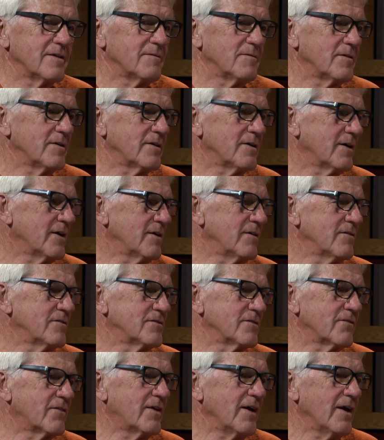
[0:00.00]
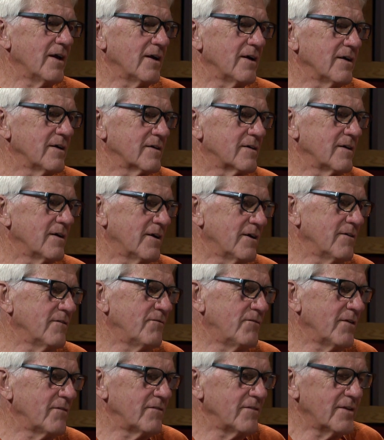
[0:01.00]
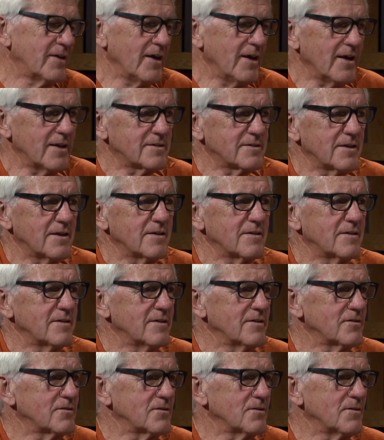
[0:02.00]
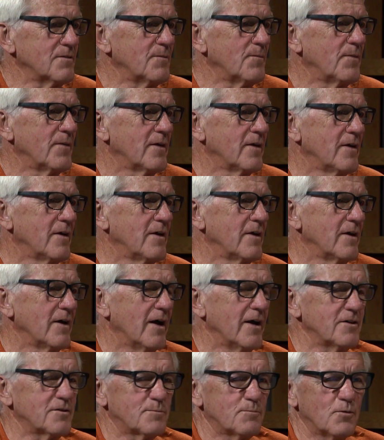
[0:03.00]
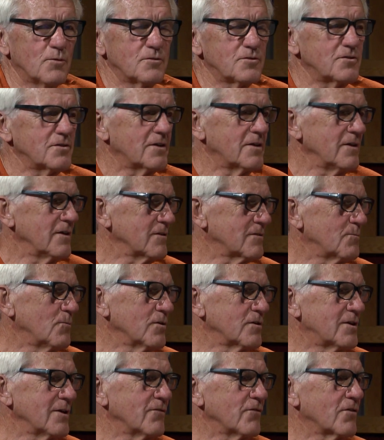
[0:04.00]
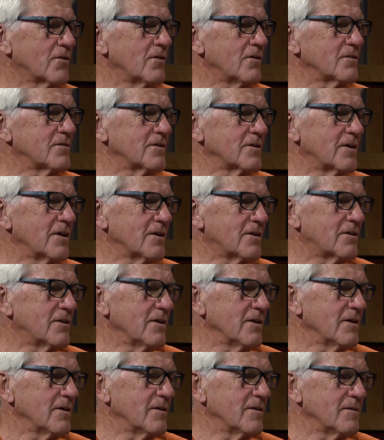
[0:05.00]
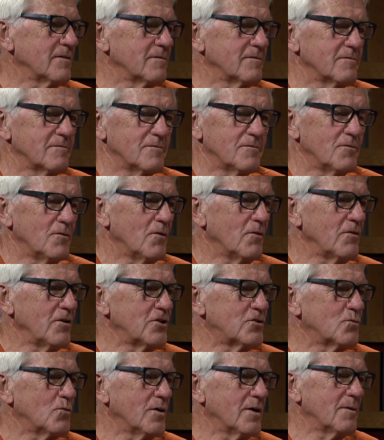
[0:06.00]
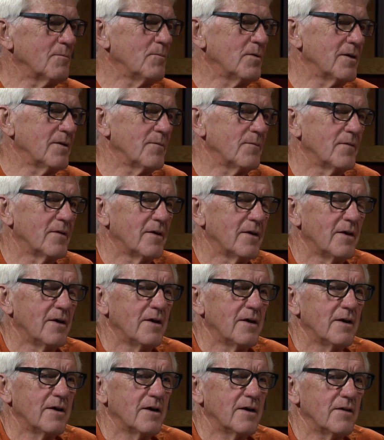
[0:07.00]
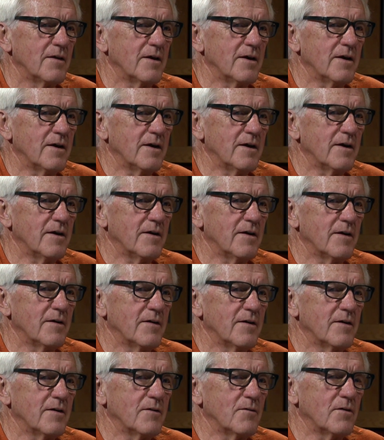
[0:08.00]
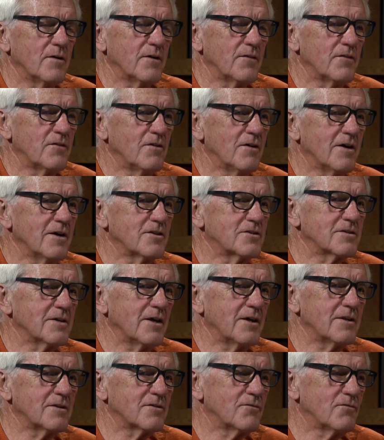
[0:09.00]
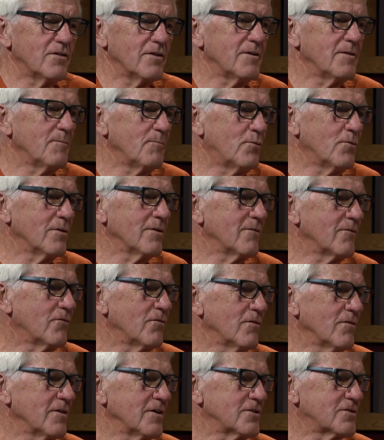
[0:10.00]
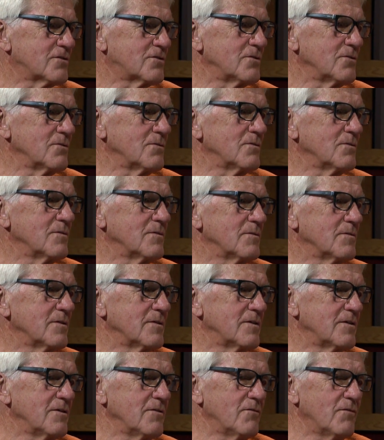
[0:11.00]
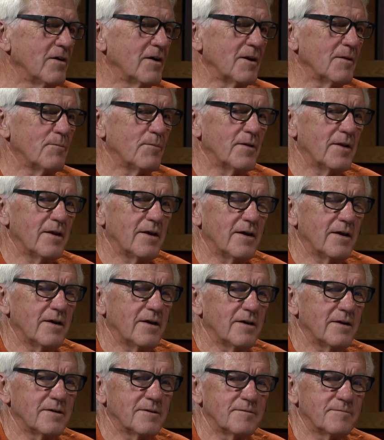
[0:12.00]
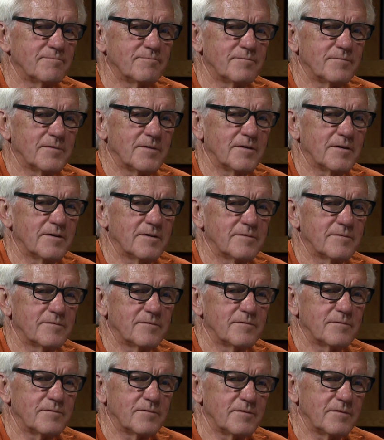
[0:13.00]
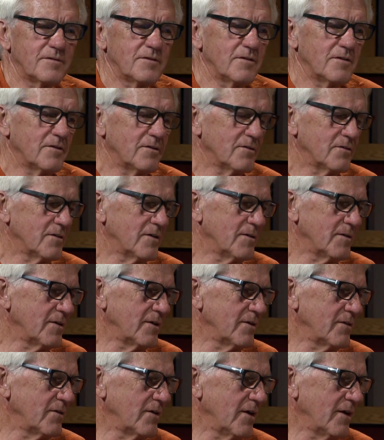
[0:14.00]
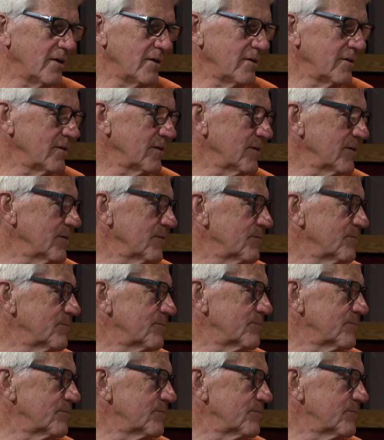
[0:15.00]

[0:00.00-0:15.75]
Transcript: uh, hundreds of cat, uh, 150 cats out there. So I suppose you, it's more difficult to get to know each one. But uh, on the dog side, it's very important for us to develop an, uh, you know, a, a um,